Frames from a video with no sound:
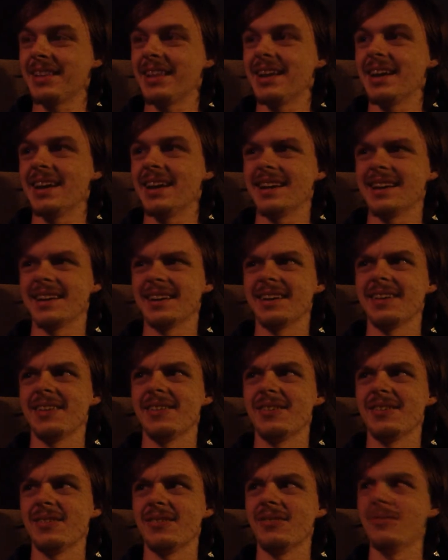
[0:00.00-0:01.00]
Like,
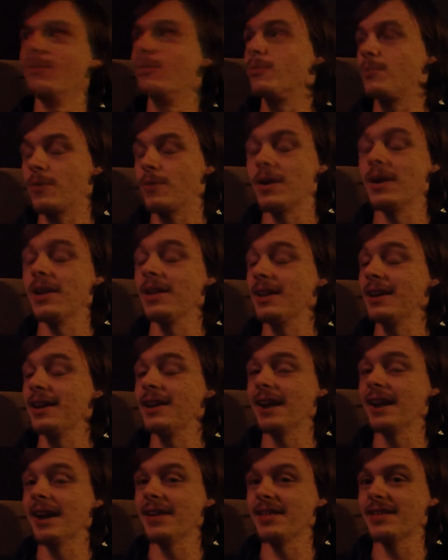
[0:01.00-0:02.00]
really
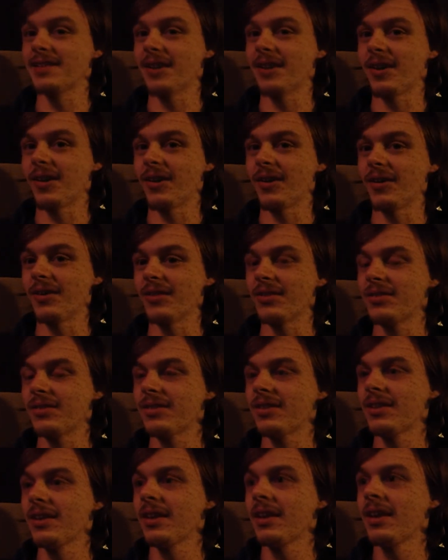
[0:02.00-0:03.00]
nice
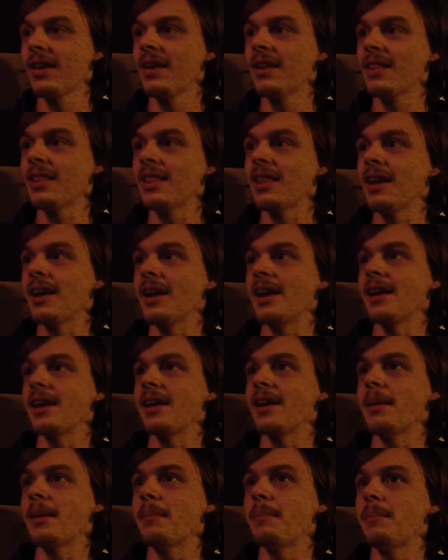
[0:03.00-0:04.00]
cars. Like,
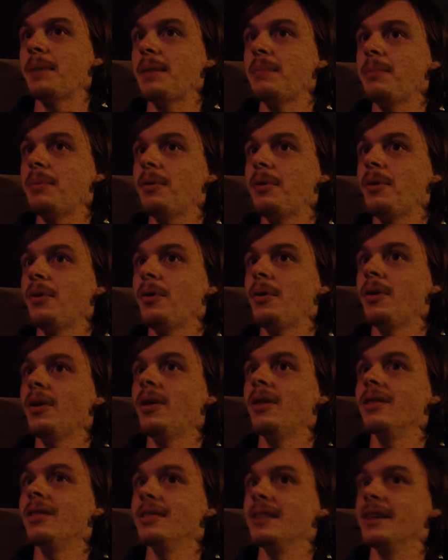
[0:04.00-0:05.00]
people
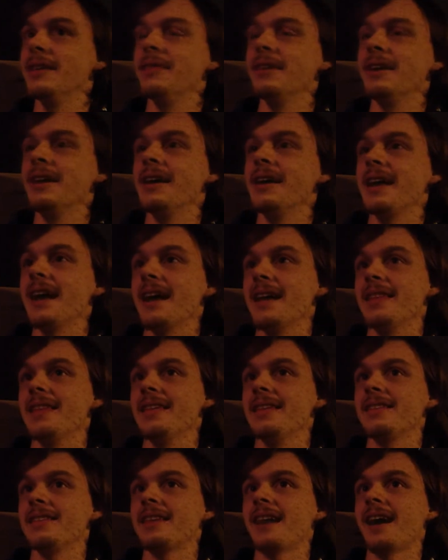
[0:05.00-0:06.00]
living in
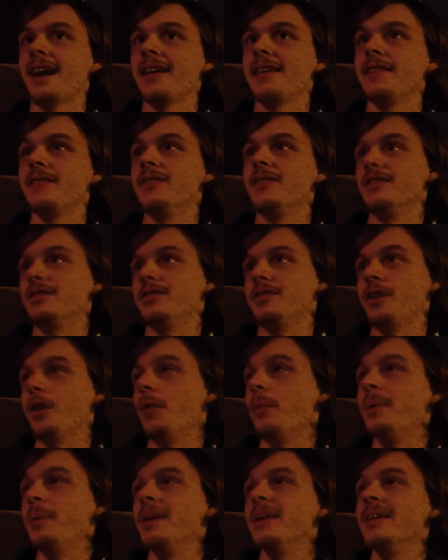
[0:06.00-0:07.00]
this kind of
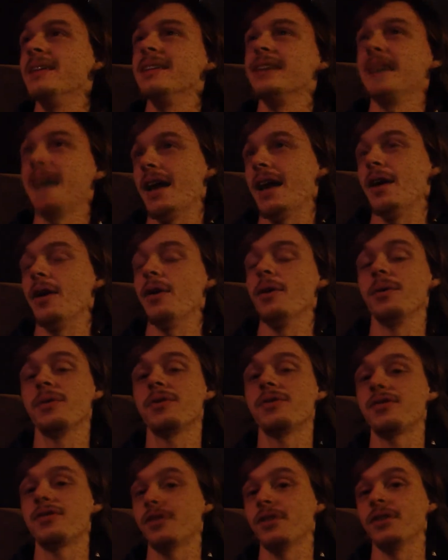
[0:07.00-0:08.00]
dystopian ghetto
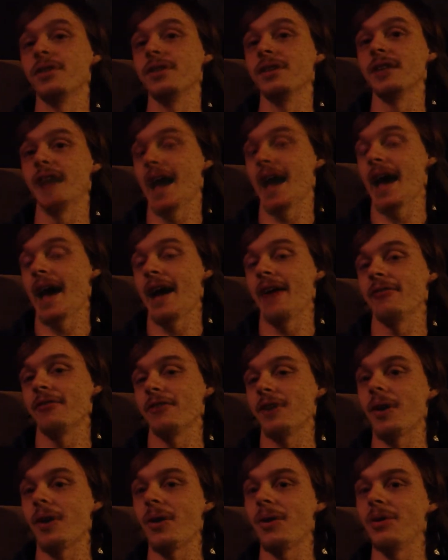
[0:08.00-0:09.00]
shouldn't have
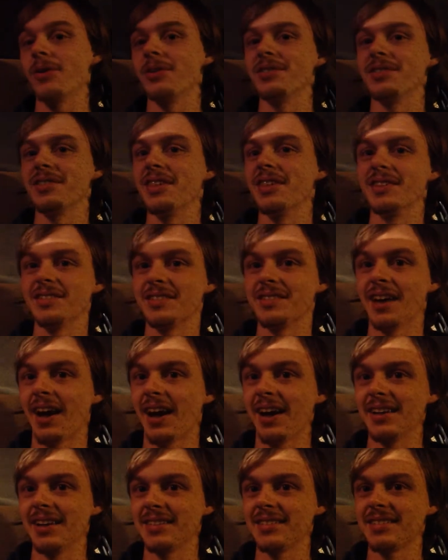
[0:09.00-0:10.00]
cars this
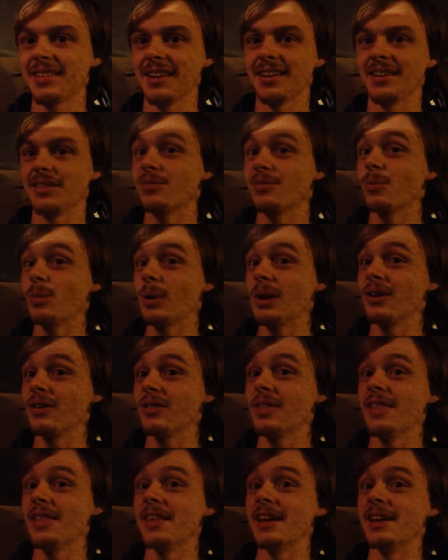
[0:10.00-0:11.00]
nice, and it's
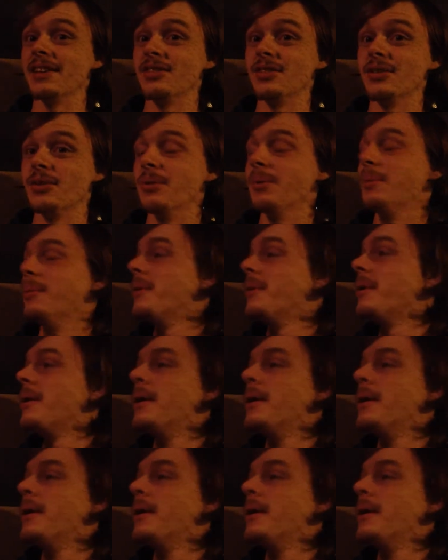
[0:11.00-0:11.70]
weird that they do.